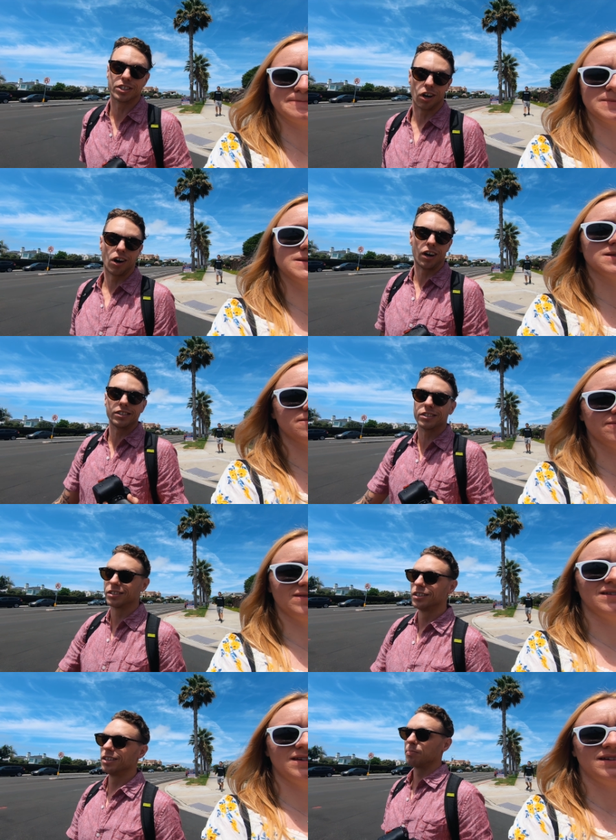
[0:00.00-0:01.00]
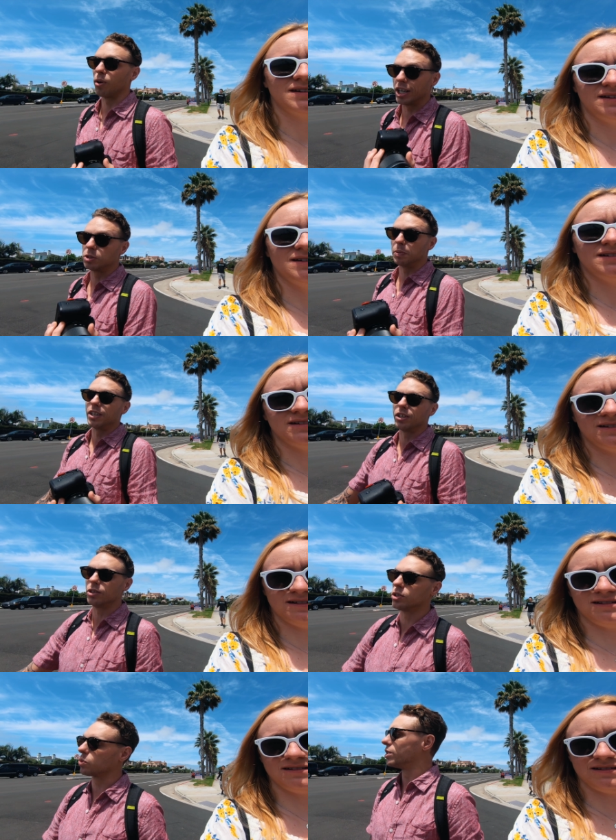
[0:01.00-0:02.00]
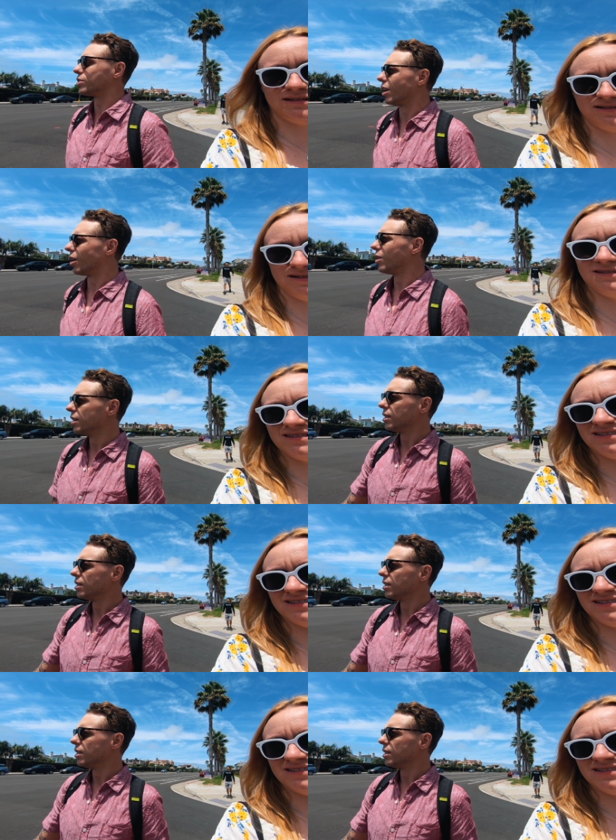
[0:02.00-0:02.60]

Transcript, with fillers: cons, price being a huge one. So